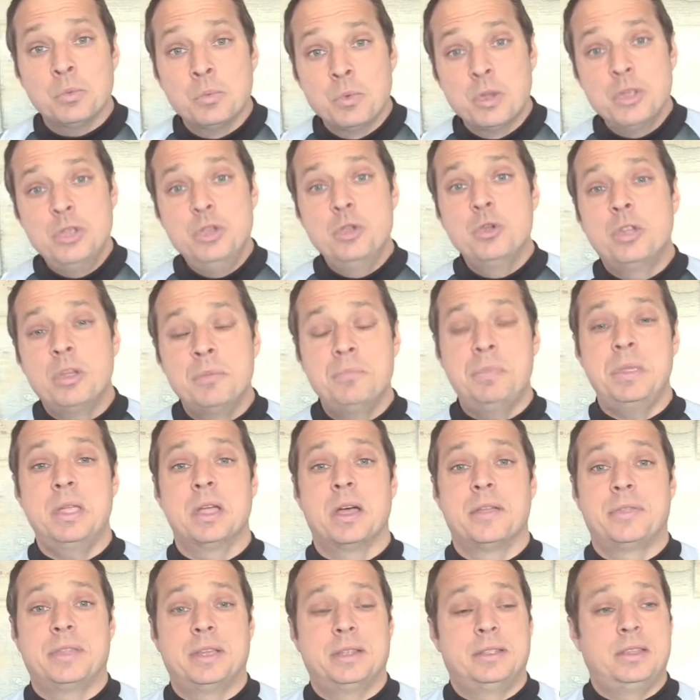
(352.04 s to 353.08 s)
When you can be
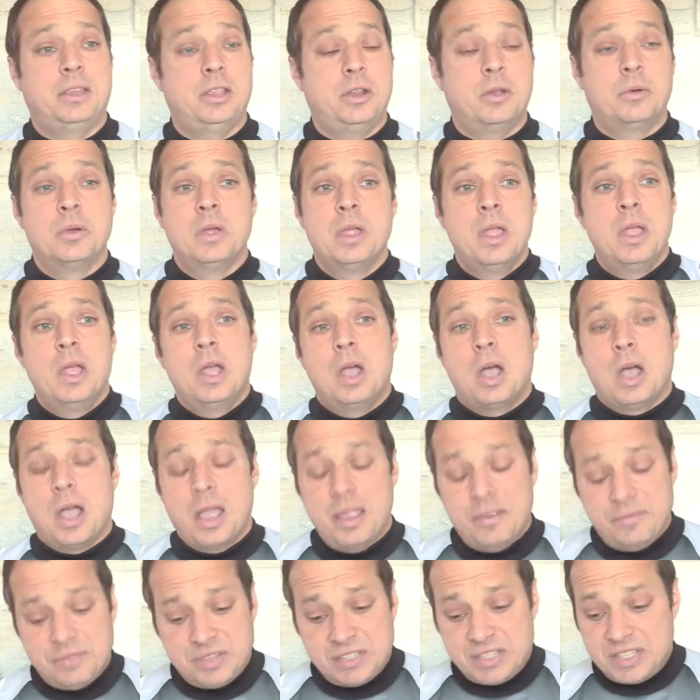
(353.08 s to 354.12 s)
authentic, you know, I
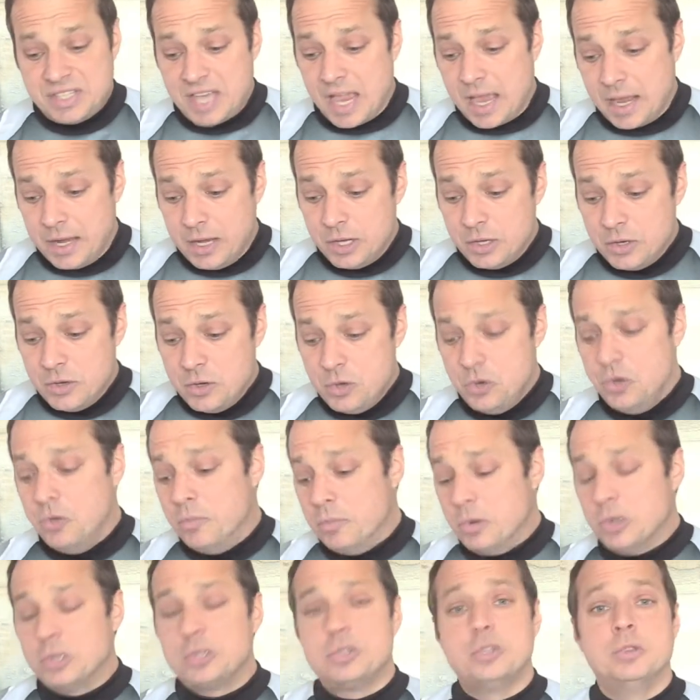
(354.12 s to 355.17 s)
have said
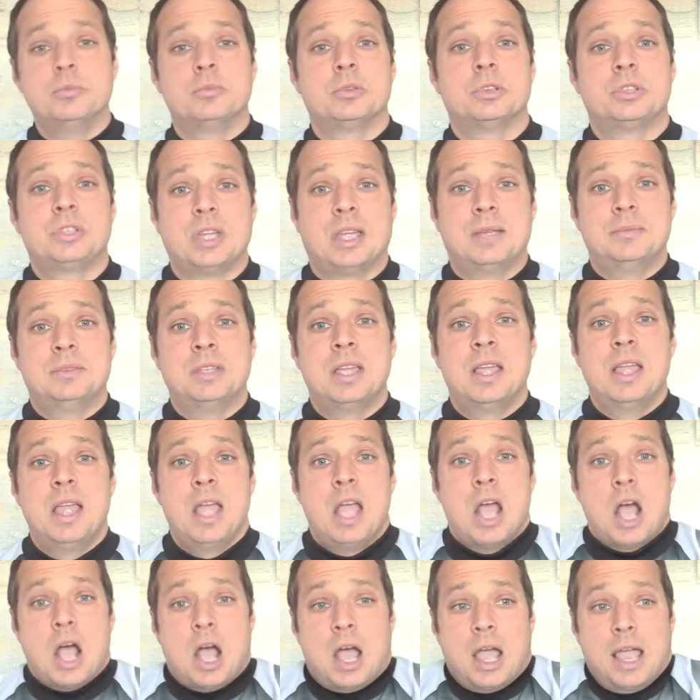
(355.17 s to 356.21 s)
numerous times,
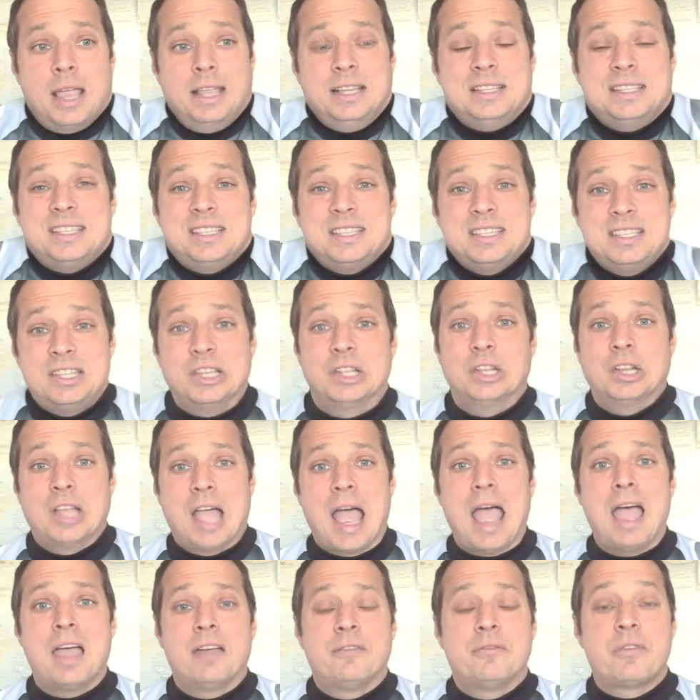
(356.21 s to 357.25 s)
I still
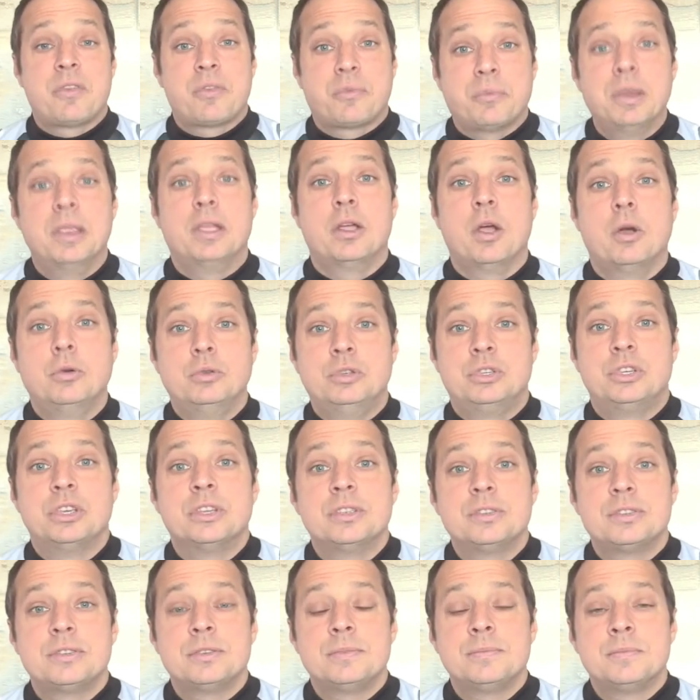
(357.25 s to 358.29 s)
have three
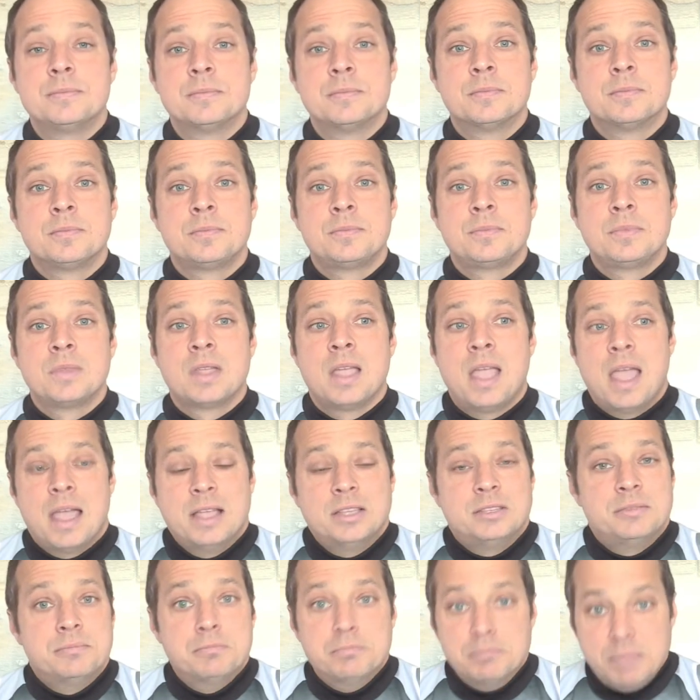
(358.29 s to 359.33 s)
coaches.
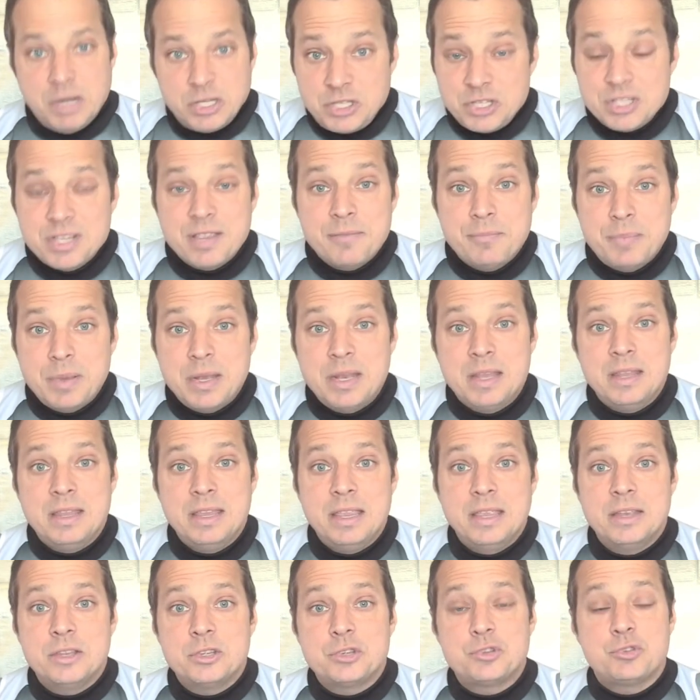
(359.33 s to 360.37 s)
As much as I've been in
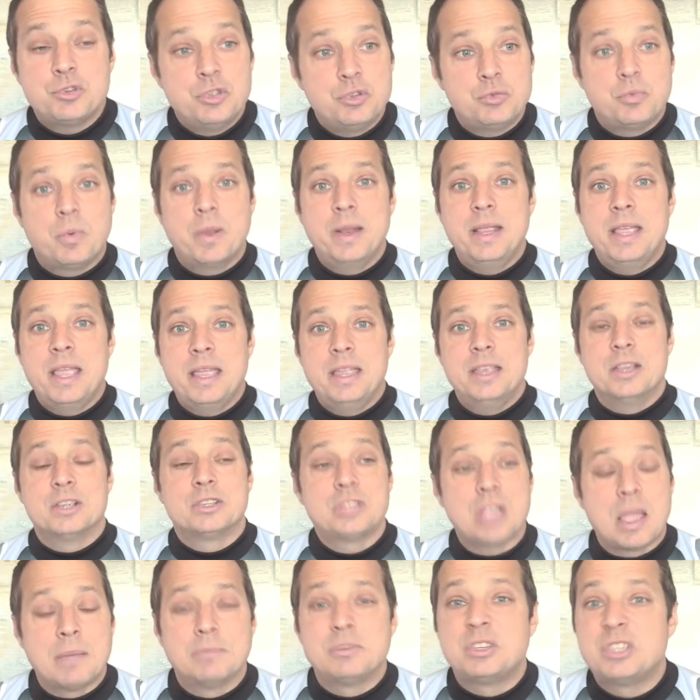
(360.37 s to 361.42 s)
the industry 28 years,
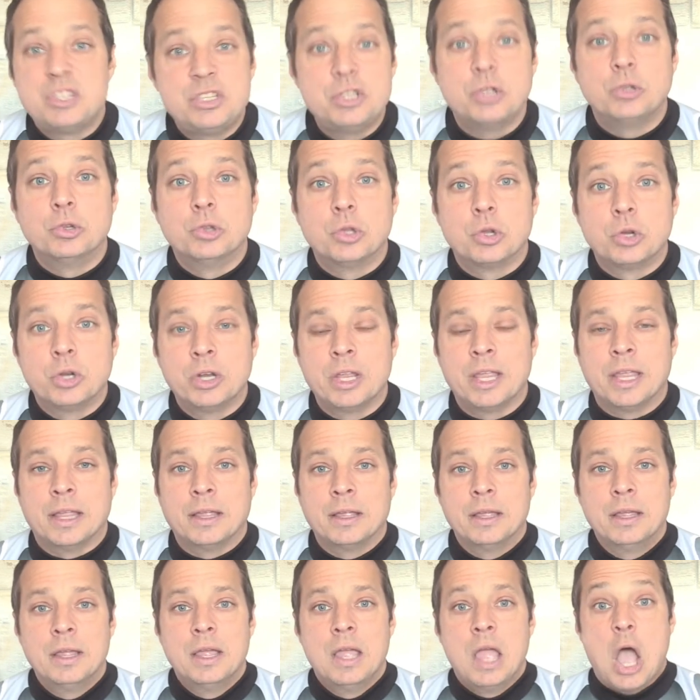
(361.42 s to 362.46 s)
I'm still learning.
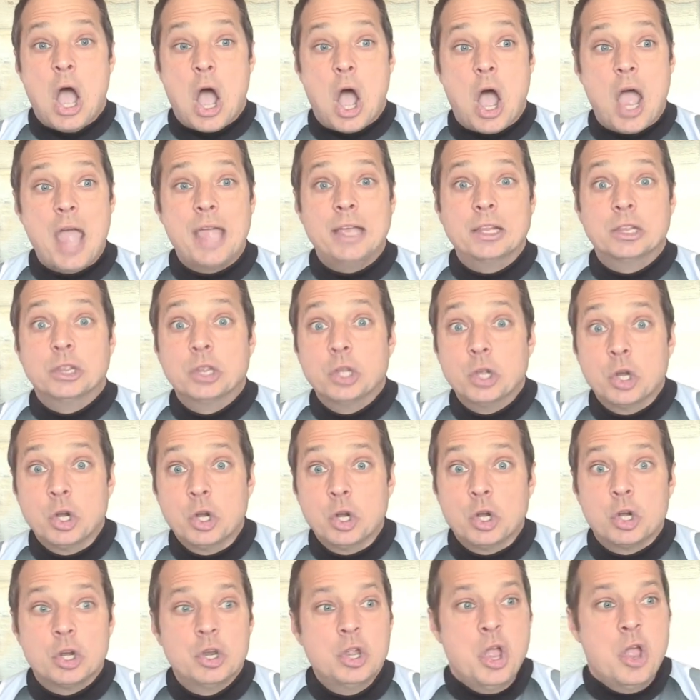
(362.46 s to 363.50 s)
I
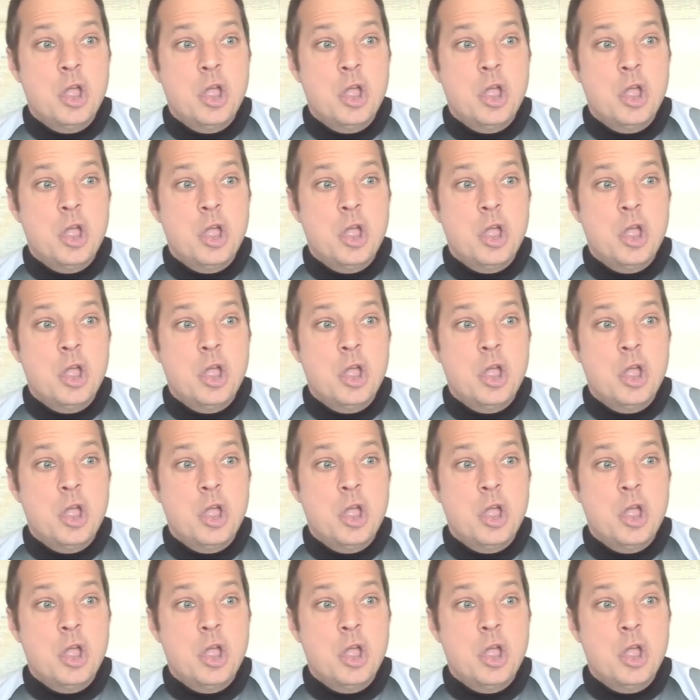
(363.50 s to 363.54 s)
learn